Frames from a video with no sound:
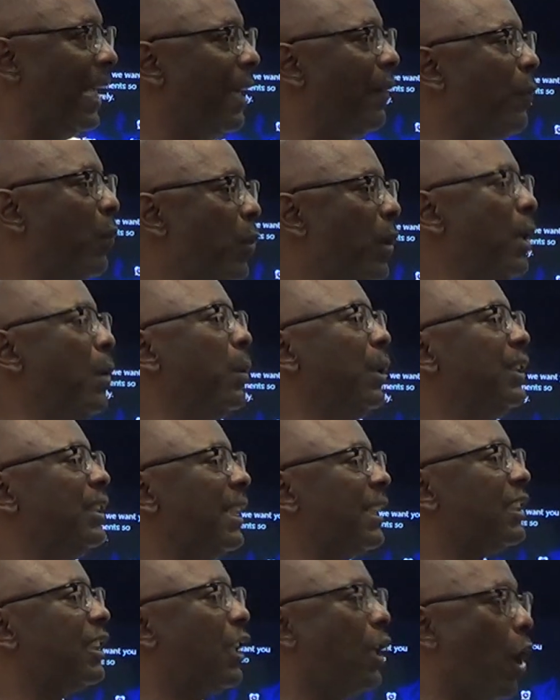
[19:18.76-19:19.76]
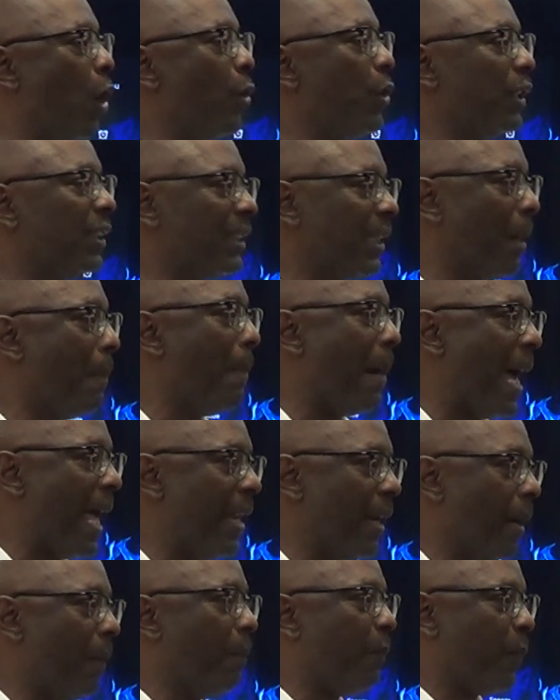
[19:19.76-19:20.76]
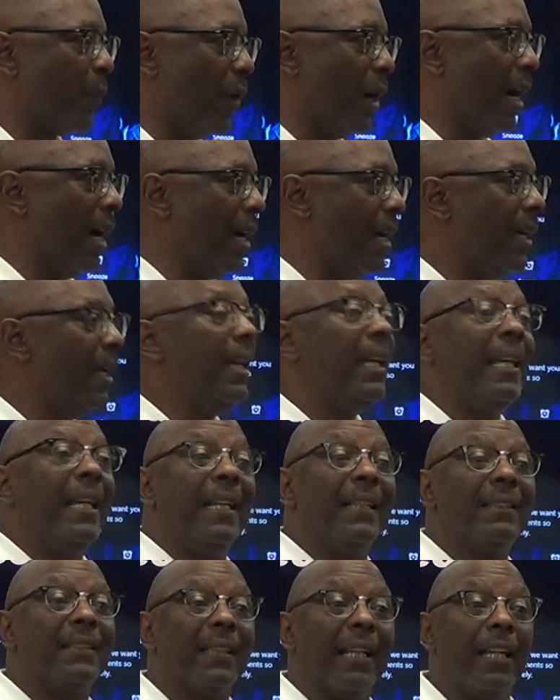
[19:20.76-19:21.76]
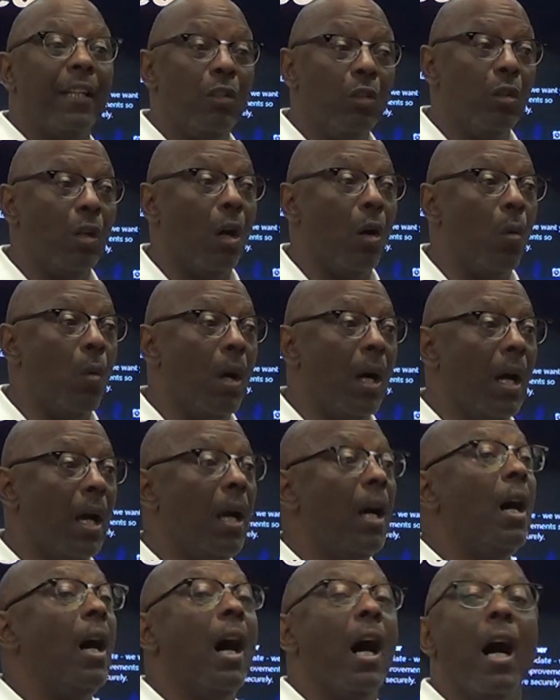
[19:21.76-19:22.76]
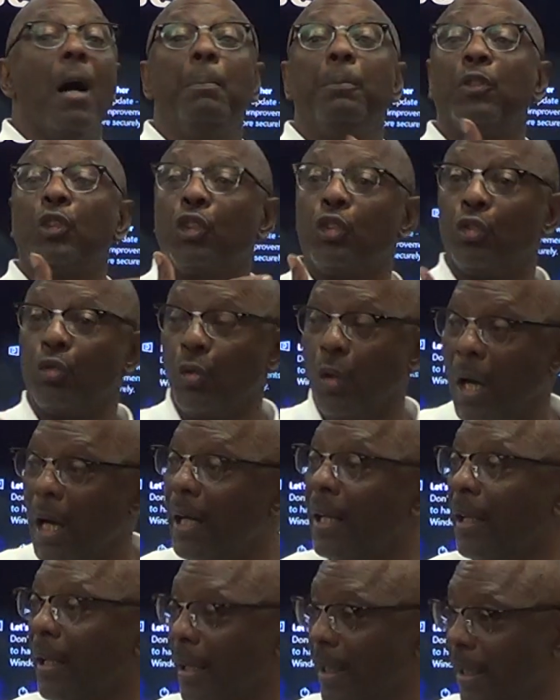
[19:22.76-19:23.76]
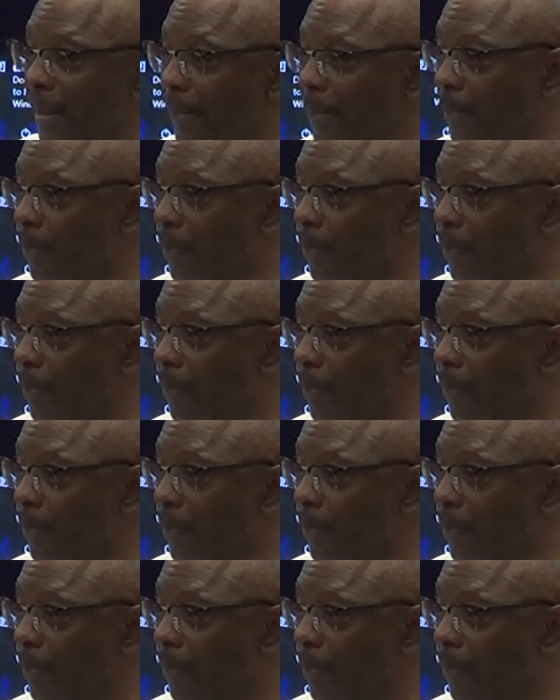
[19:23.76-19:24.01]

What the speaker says: if we would just go to somebody up front and say, you know what, I'm struggling